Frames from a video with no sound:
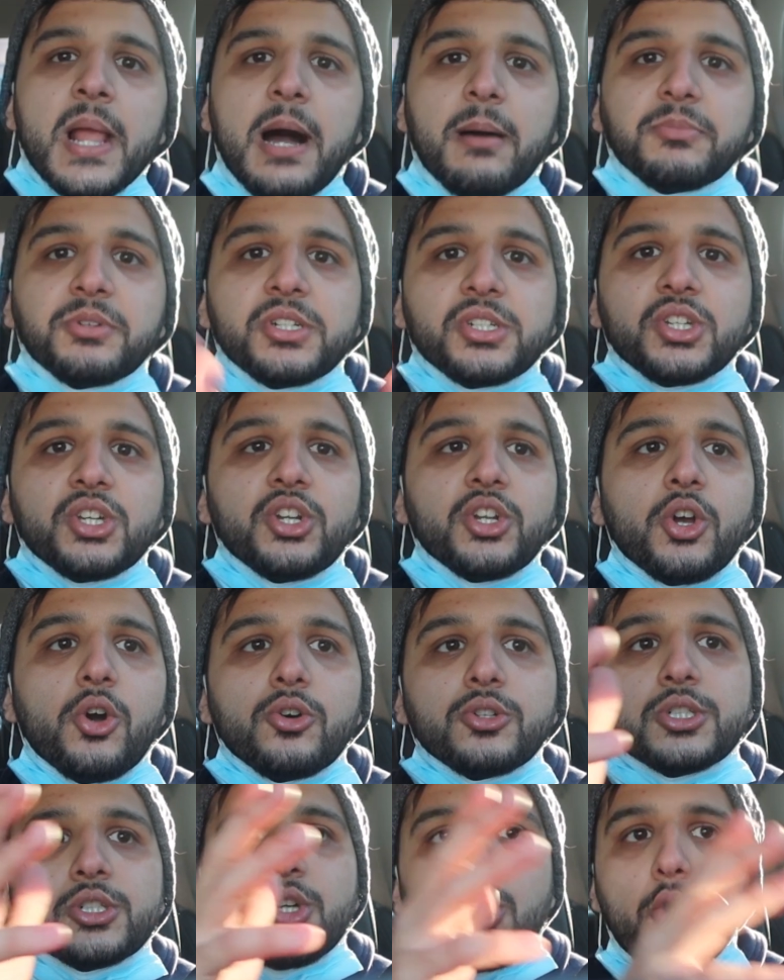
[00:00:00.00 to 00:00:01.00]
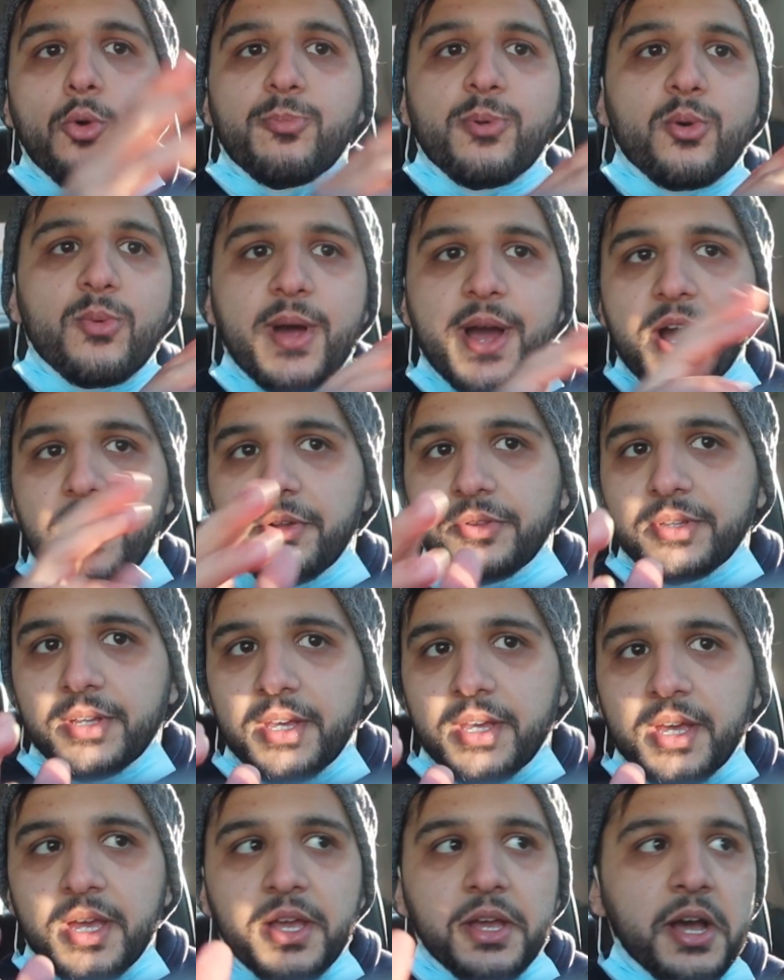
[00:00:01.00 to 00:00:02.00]
I'm just gonna go scope around.
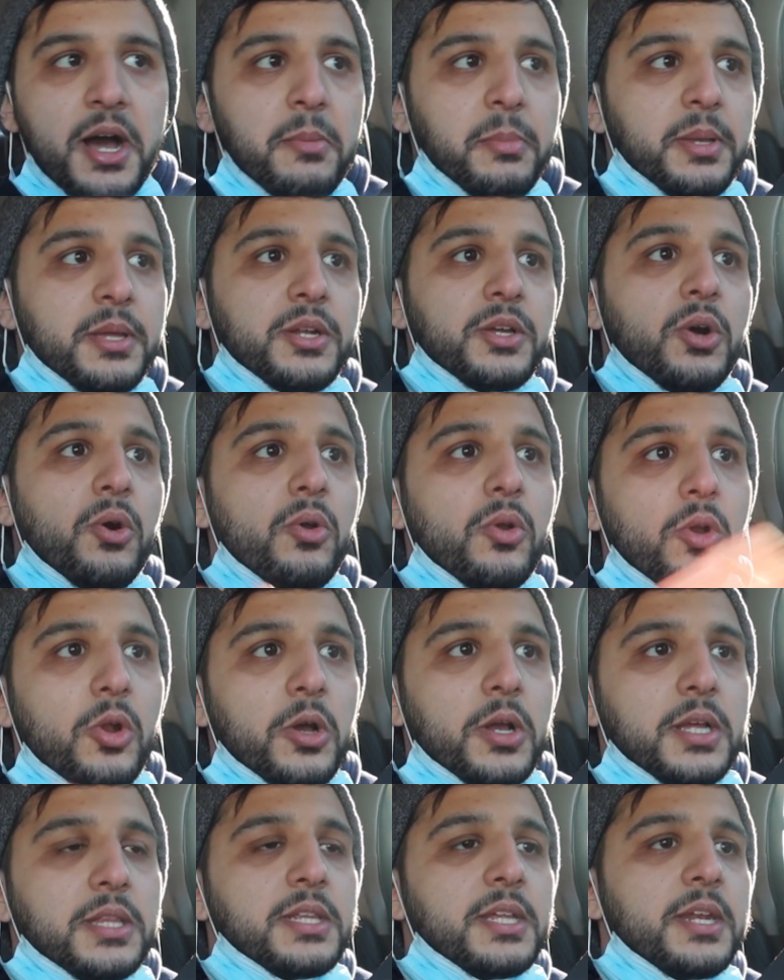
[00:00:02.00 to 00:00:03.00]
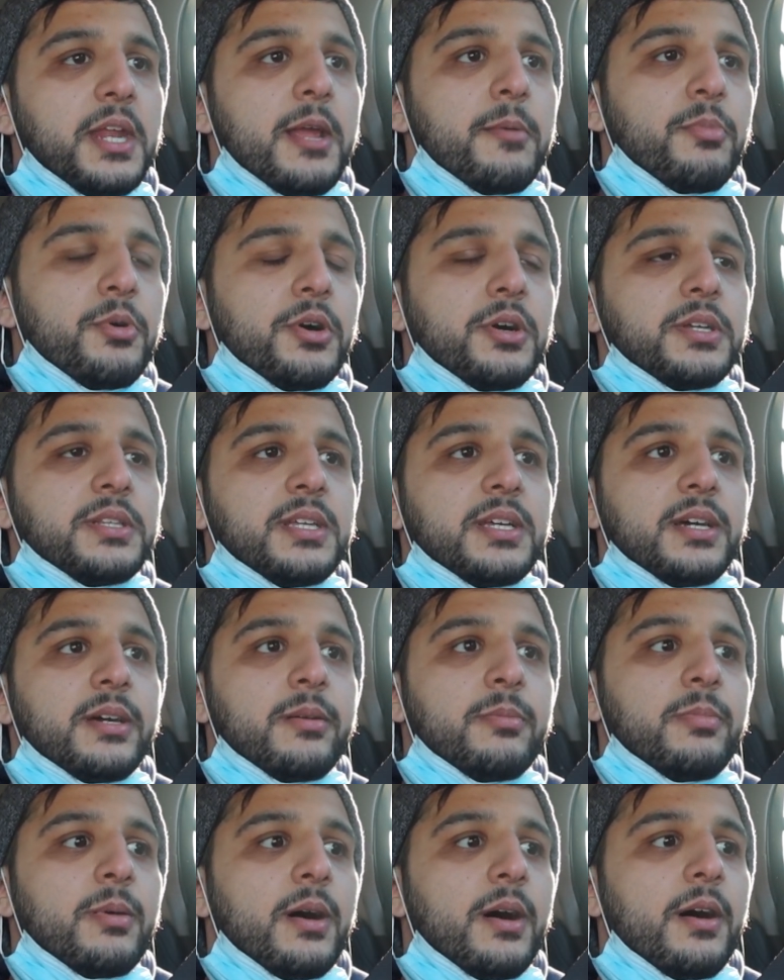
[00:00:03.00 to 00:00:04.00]
I'm gonna go look in the neighborhood.
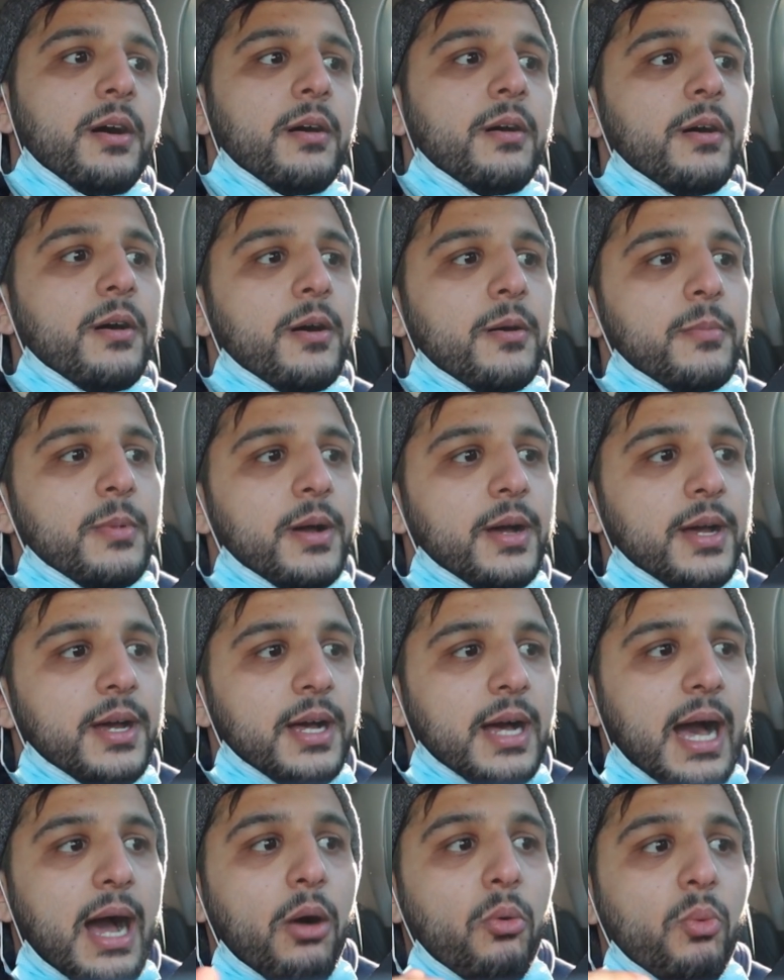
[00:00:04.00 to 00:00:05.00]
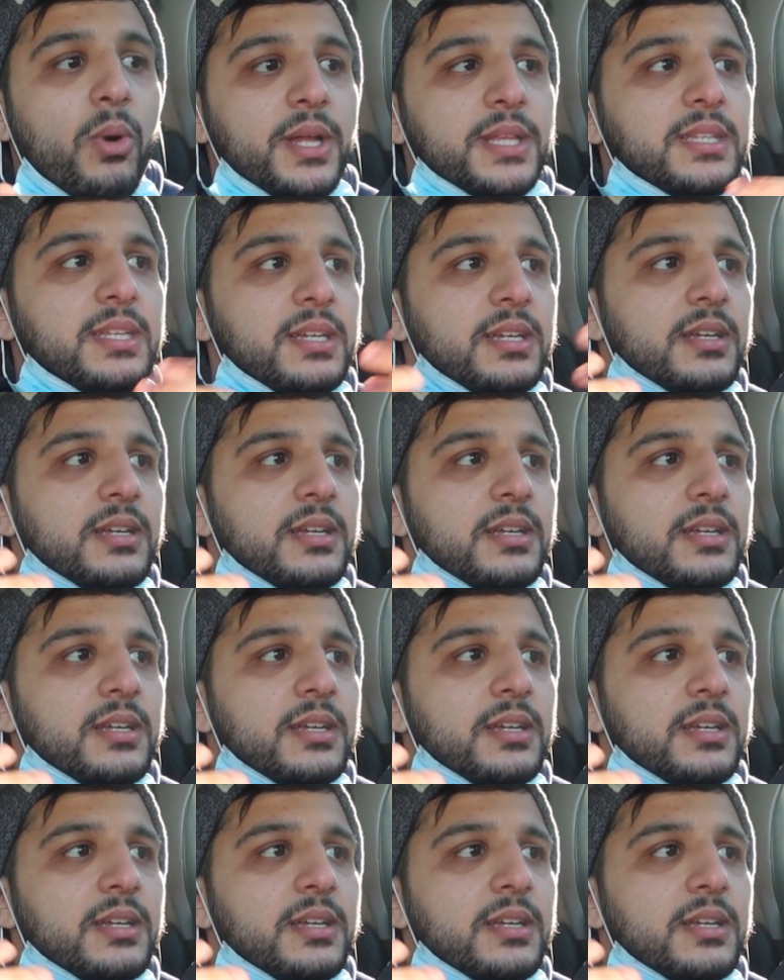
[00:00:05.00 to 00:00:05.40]
Um, I want